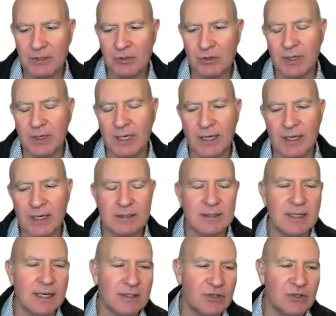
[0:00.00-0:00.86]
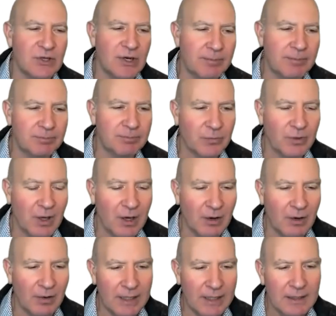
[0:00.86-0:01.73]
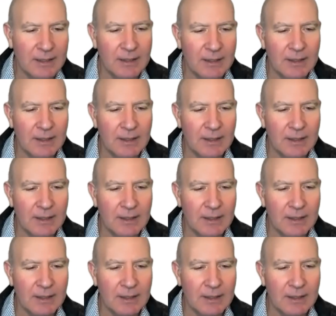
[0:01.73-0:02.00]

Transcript: joining us next year. All right.